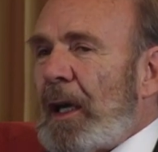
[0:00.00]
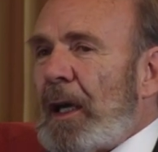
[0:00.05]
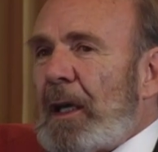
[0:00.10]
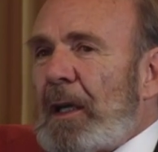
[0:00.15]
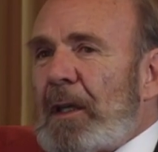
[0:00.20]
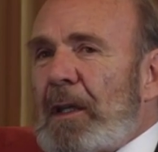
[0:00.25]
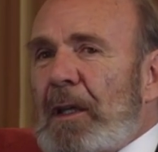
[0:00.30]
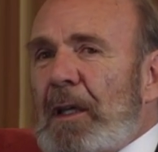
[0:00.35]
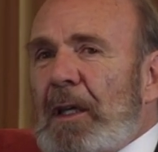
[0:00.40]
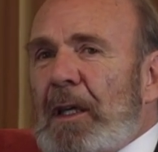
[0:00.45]

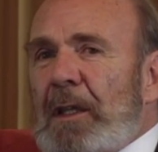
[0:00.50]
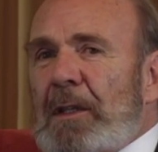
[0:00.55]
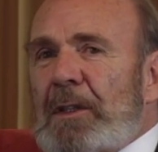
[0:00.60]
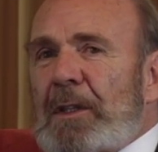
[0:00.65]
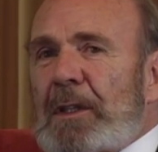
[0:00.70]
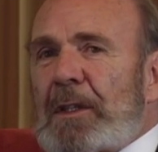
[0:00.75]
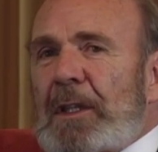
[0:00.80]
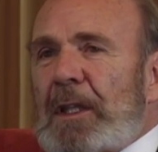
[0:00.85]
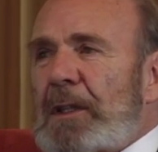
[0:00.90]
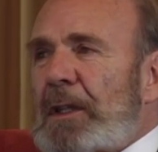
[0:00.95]
And
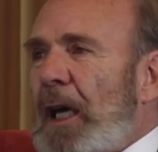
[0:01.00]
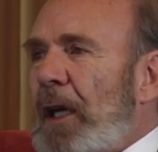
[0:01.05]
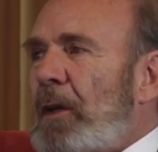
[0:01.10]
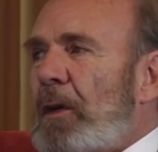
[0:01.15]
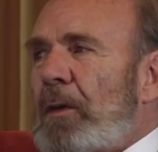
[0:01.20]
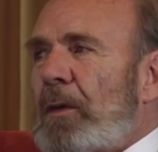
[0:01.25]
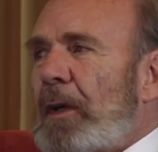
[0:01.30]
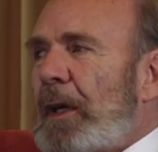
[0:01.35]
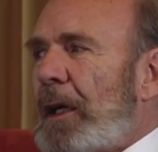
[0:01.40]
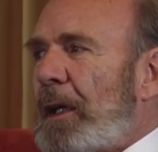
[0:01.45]
she says, I
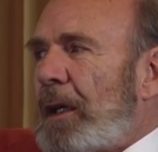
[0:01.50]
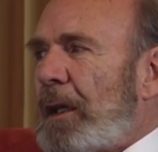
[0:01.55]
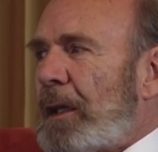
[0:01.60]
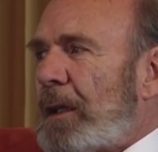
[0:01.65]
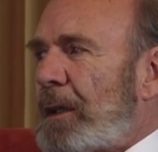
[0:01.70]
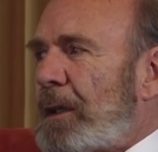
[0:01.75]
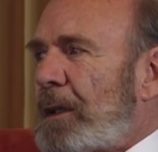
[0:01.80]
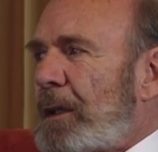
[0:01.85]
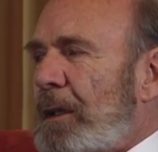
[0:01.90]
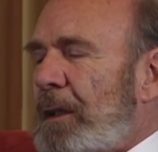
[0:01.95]
don't get
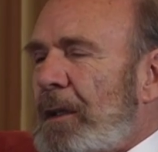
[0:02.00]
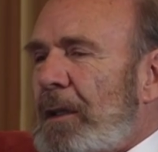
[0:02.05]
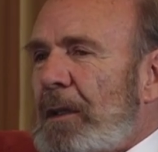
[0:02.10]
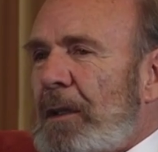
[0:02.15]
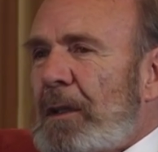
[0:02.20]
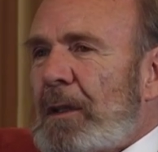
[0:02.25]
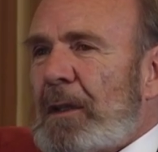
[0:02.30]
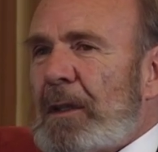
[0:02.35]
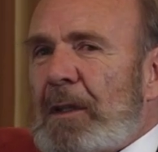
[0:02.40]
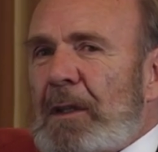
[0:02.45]
this.
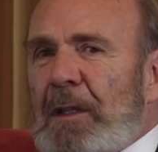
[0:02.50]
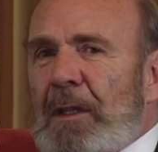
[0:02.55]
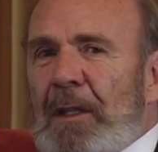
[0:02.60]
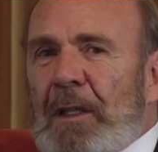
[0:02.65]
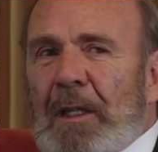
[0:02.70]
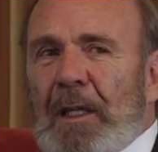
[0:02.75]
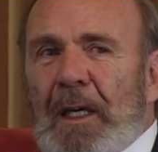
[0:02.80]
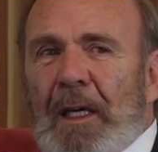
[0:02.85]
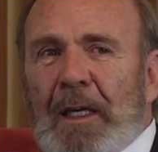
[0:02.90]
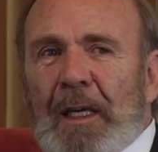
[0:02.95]

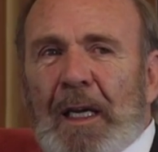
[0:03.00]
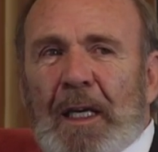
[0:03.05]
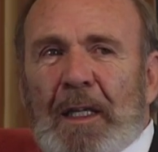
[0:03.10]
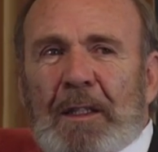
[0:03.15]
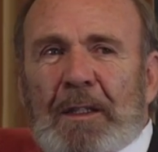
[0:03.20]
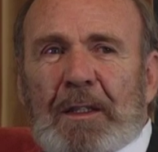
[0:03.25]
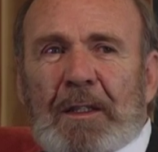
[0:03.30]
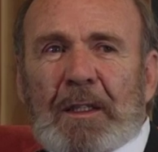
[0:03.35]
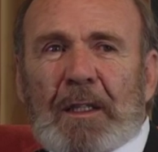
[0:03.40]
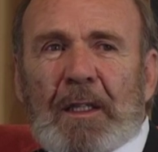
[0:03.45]
And
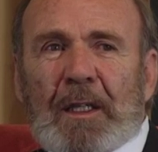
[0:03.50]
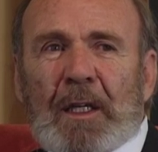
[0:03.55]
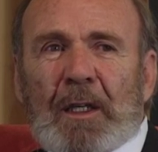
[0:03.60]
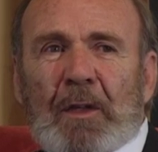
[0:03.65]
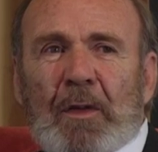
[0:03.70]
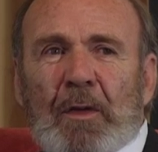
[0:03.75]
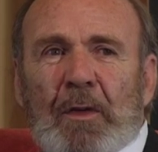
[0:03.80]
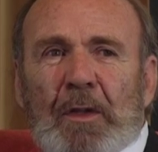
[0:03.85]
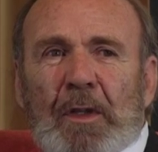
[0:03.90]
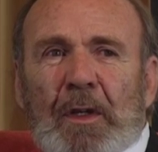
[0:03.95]
I
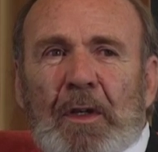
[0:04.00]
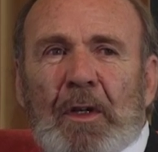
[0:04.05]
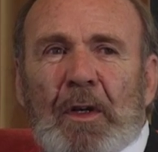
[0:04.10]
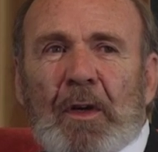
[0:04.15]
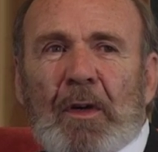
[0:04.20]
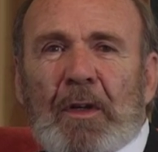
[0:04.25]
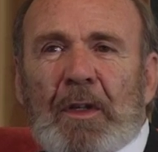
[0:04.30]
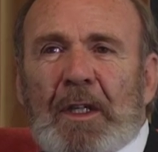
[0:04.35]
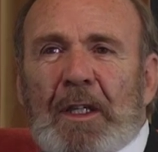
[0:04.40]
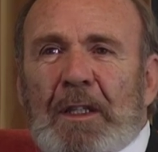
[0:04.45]
looked at the
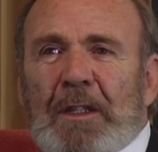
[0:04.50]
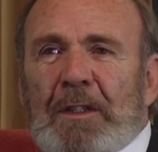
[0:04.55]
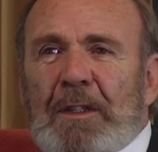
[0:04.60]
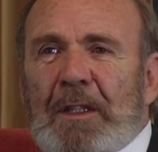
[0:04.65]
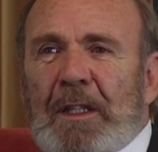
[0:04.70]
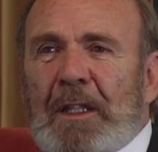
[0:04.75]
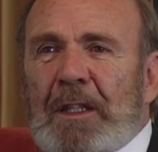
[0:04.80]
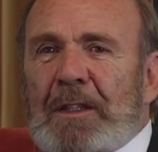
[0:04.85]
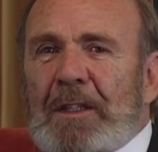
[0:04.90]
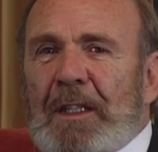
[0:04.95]
audience
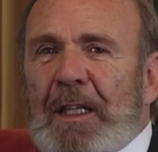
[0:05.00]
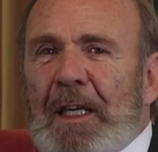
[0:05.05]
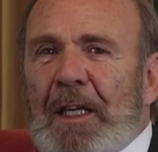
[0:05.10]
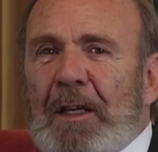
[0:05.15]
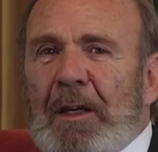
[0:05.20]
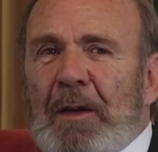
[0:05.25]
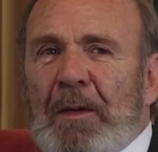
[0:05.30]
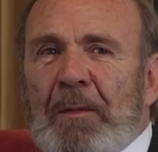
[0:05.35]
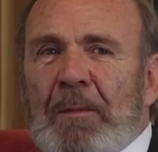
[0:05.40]
and I said,